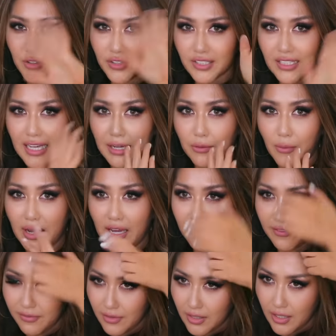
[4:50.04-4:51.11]
you a slight
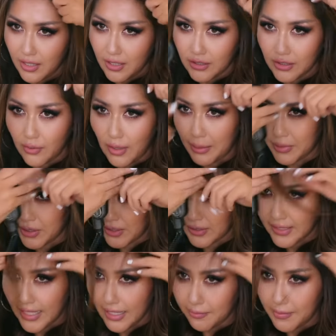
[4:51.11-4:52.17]
wave. So I'm gonna
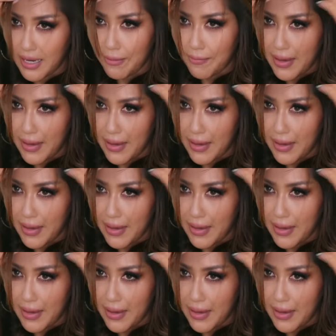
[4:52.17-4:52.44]
take my